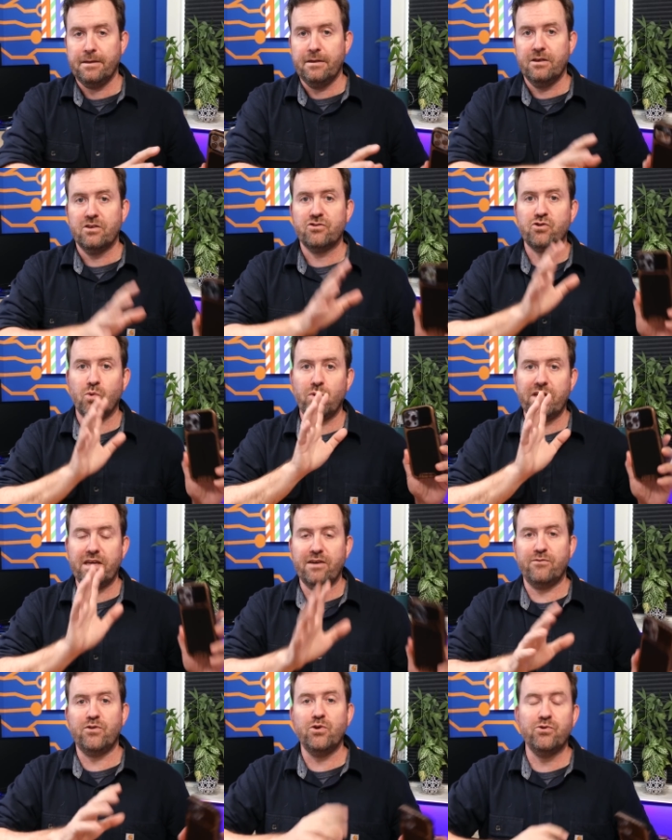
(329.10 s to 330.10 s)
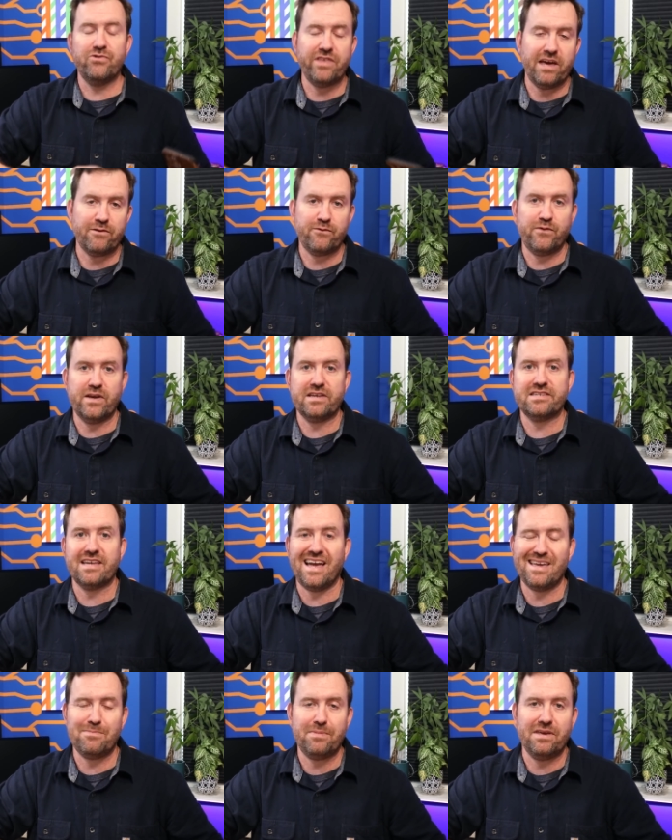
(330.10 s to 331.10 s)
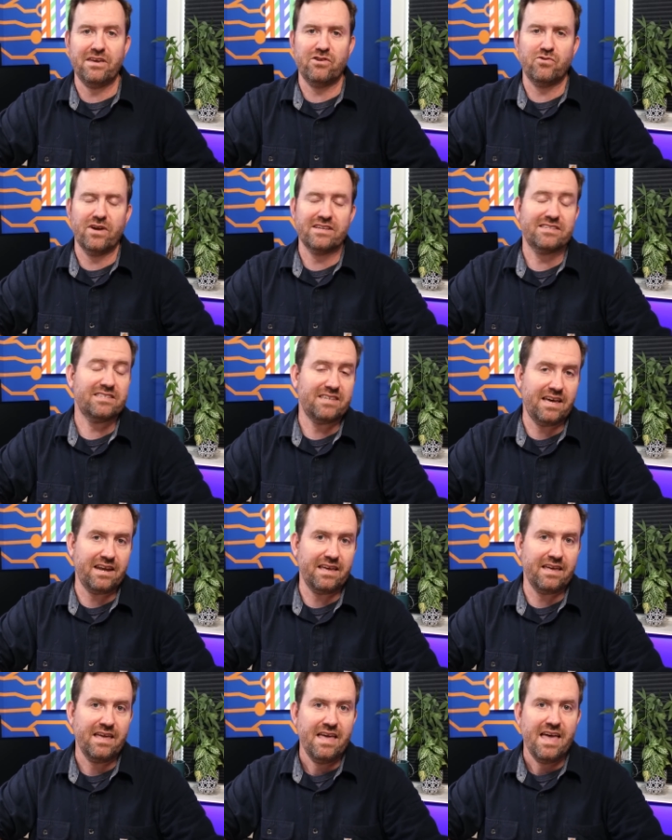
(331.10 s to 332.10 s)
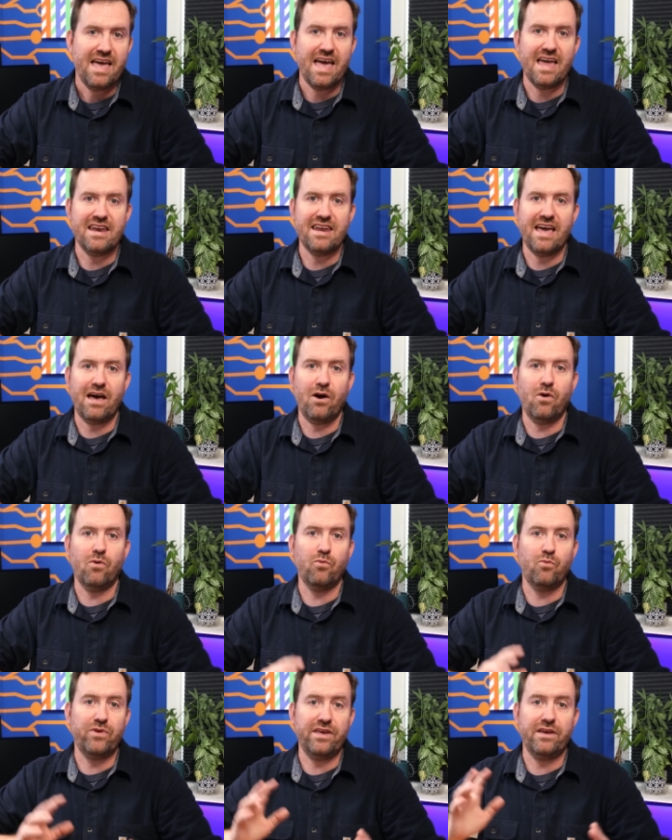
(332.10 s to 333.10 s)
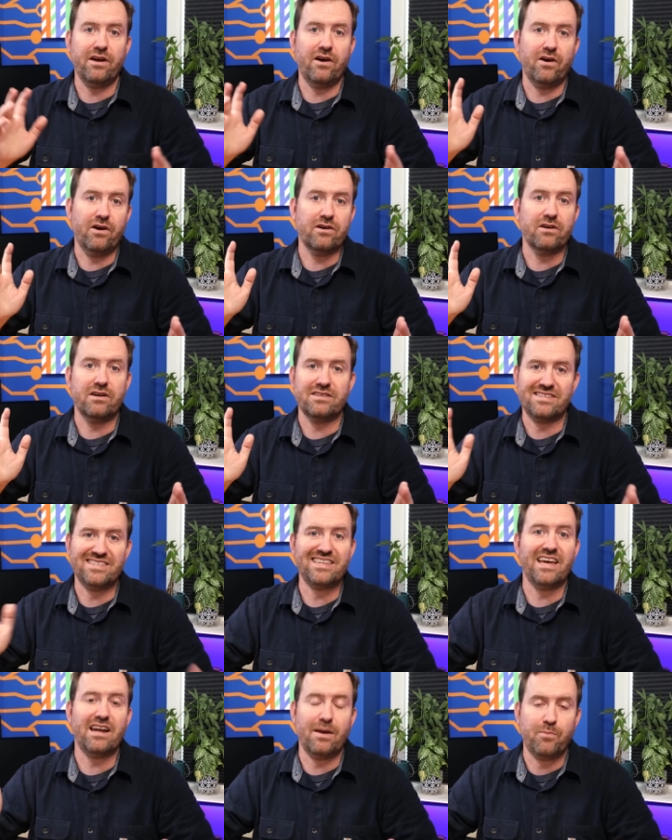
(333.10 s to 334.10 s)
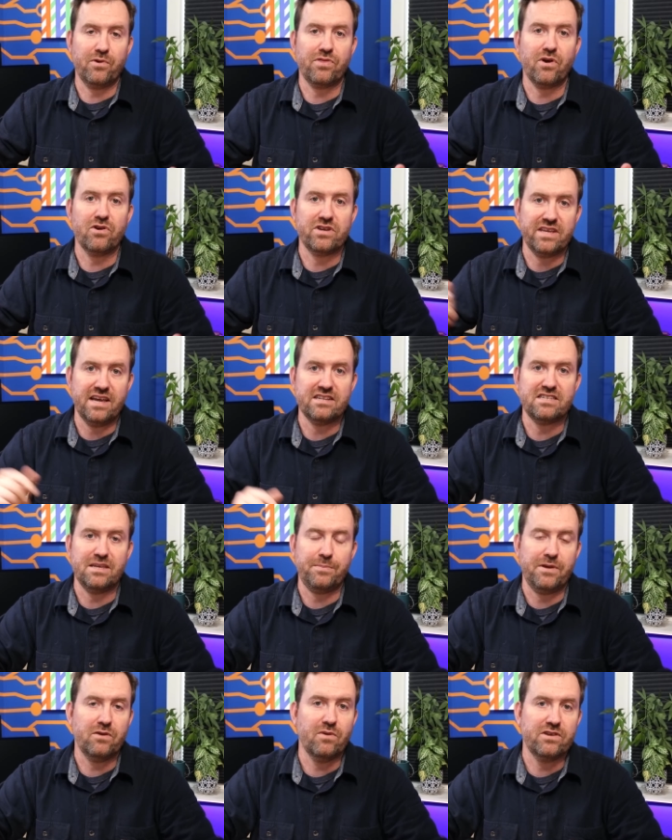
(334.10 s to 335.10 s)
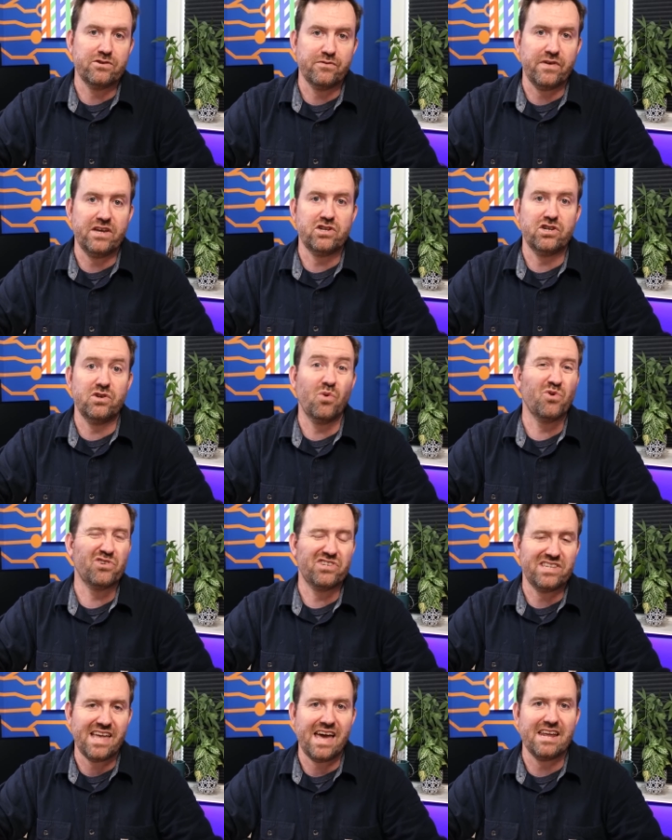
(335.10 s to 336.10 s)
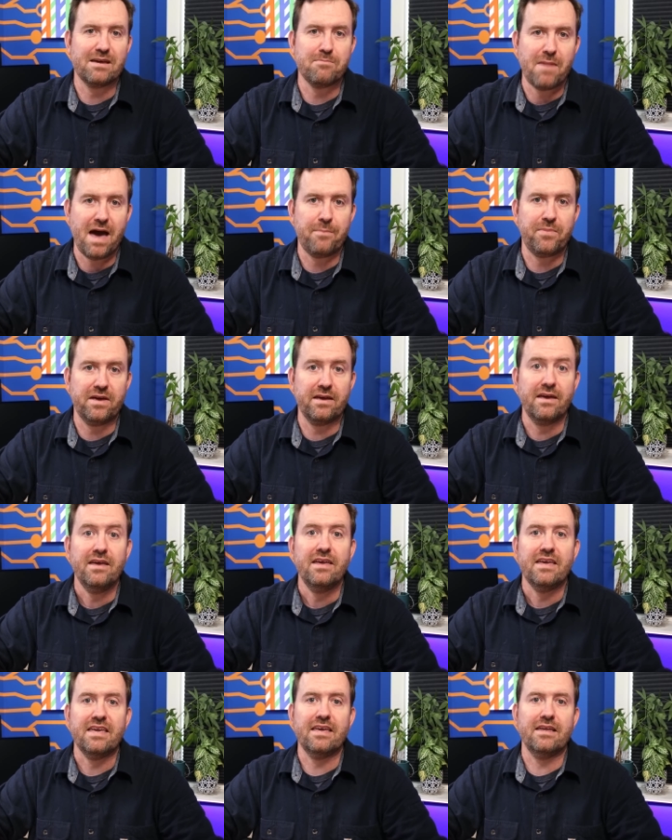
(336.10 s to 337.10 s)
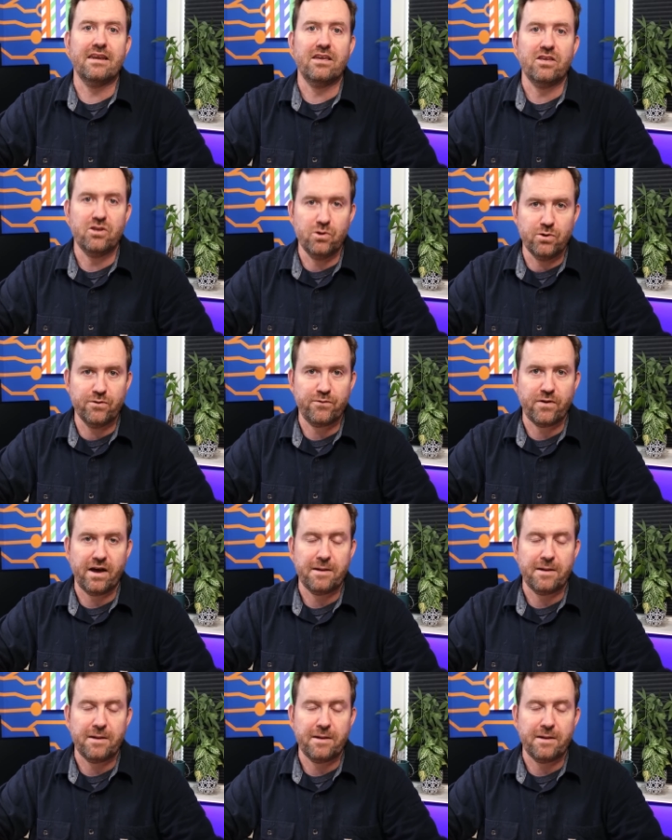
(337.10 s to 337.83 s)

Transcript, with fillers: so we have used that fixed IP address setting, and now we are set up with our DHCP reservation or static mapping in UniFi.